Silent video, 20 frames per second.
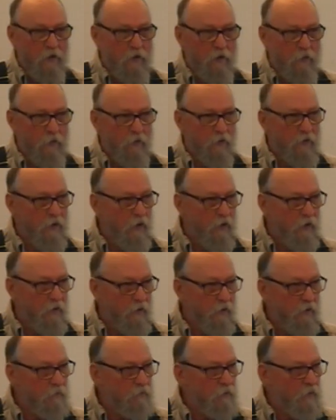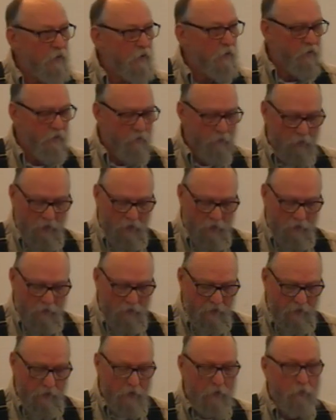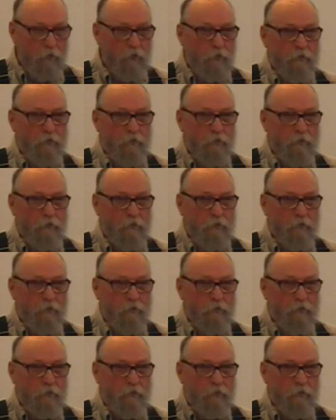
And with that, I'm going to end the.